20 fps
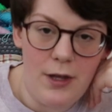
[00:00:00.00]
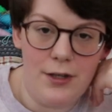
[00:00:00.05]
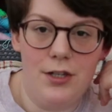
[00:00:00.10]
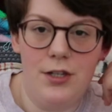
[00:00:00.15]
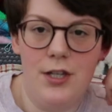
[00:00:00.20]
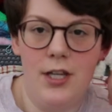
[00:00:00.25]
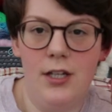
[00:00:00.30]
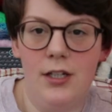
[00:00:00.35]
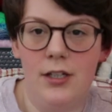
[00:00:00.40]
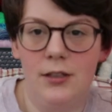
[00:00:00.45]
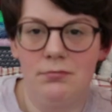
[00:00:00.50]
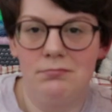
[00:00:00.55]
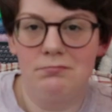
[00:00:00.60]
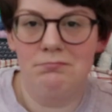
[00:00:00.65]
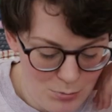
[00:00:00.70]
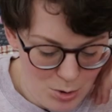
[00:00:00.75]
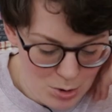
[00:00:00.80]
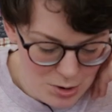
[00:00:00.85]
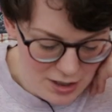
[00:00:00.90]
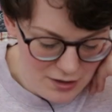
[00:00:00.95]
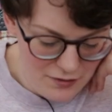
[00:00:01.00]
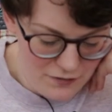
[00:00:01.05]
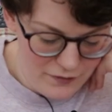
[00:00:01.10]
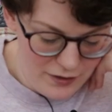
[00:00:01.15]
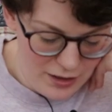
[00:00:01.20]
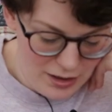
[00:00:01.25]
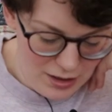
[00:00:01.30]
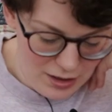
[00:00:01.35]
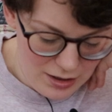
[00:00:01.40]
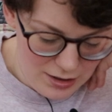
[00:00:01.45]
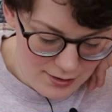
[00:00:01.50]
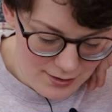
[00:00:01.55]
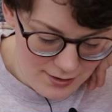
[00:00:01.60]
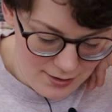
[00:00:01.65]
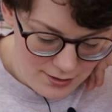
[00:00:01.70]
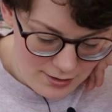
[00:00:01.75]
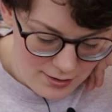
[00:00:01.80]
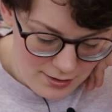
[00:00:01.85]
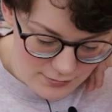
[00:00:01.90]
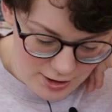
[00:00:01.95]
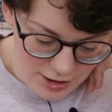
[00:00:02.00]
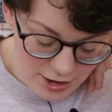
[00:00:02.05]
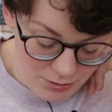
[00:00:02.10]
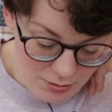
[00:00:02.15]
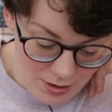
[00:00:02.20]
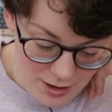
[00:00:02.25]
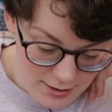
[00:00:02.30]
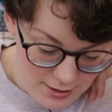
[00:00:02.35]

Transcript: why this is here. Was I feeling... I don't know why